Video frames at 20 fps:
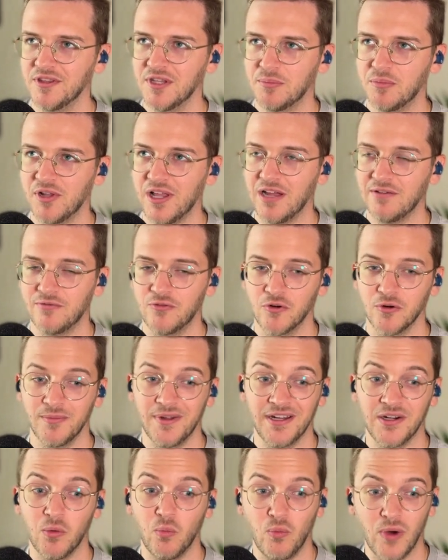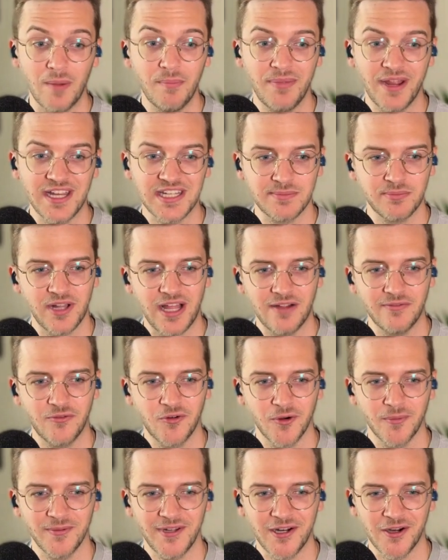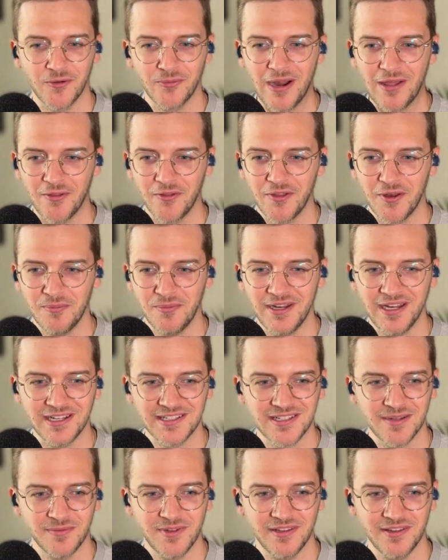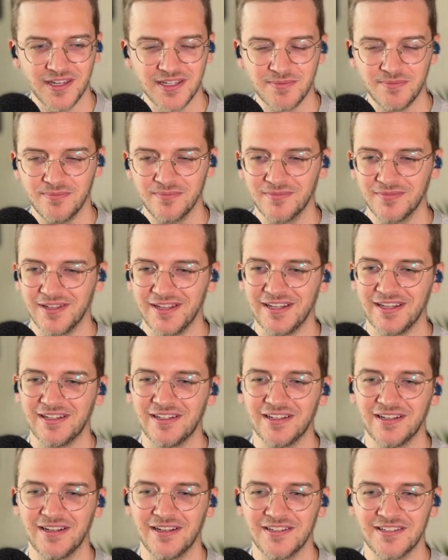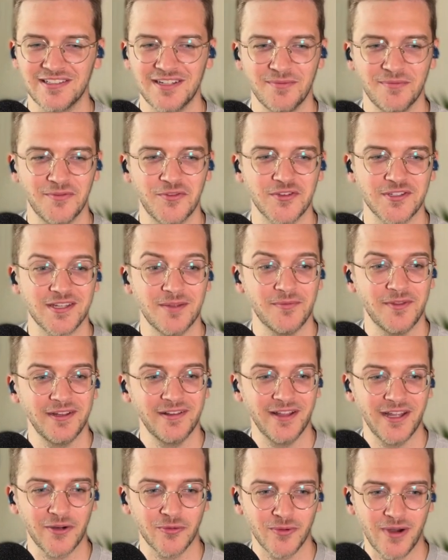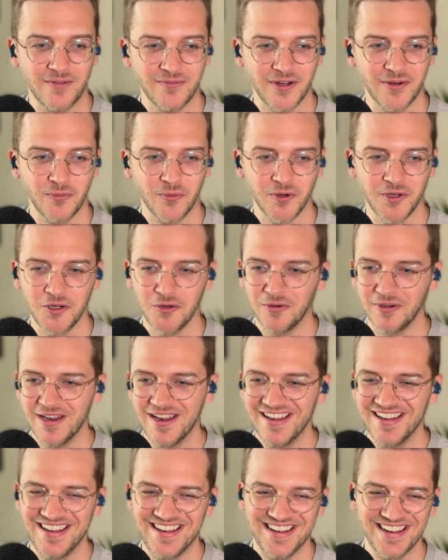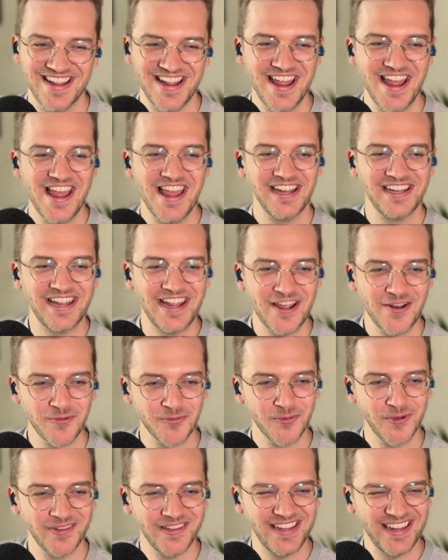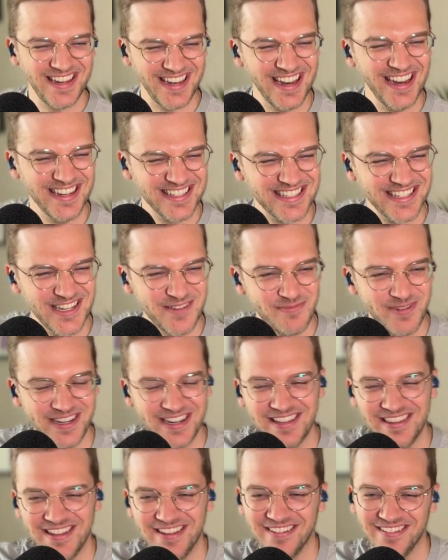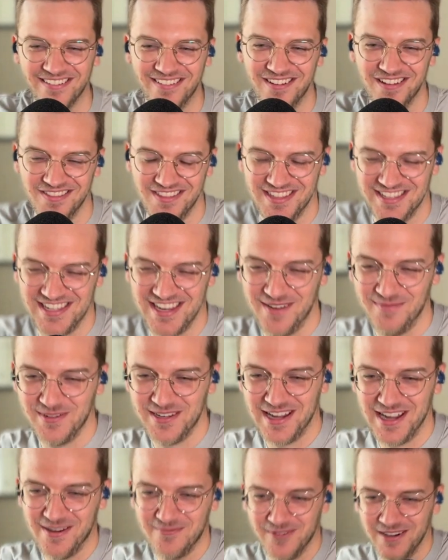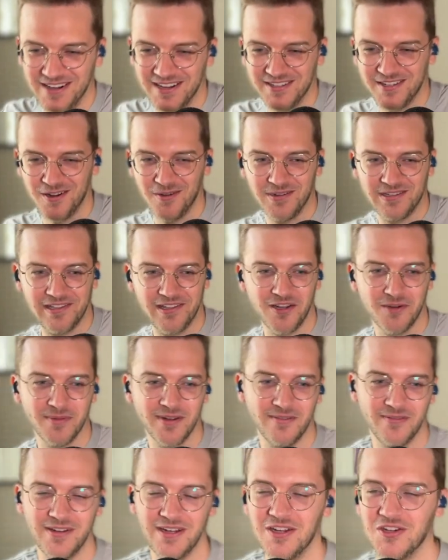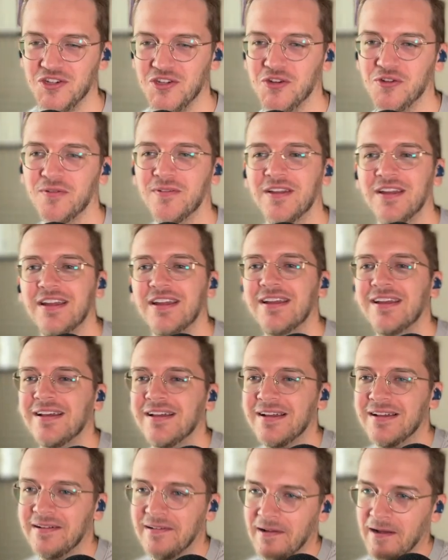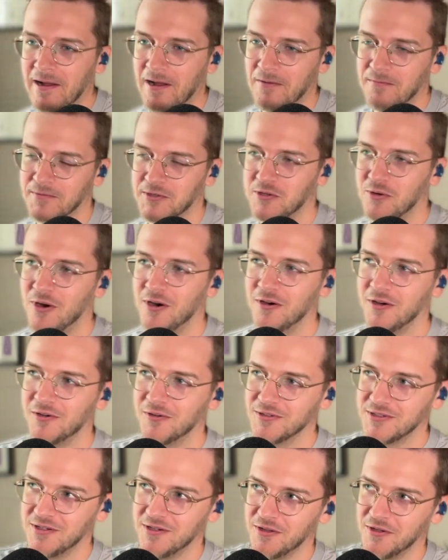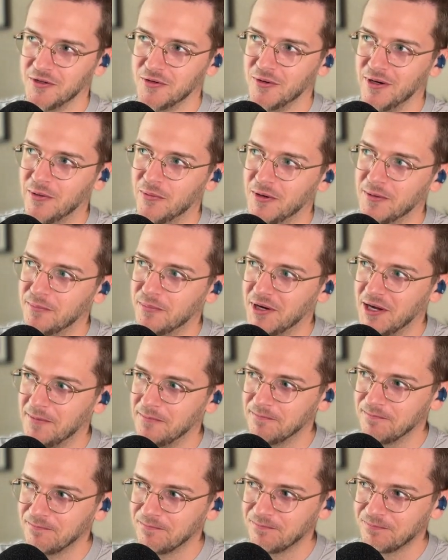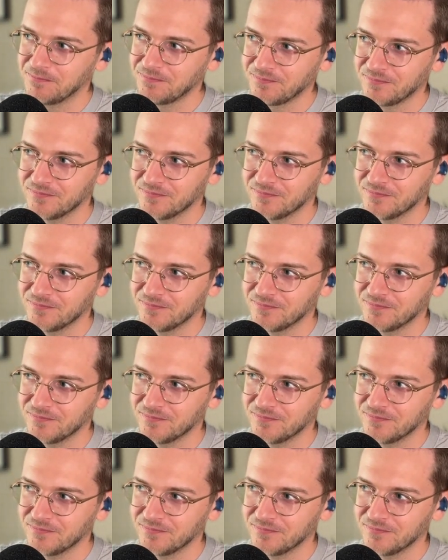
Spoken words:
within the platform and a web-based platform, you know, rather than being something that's like something like Revit where you can't really easily be in there all at the same time, right? It's always a little bit of an issue. So Arkle's another great one. But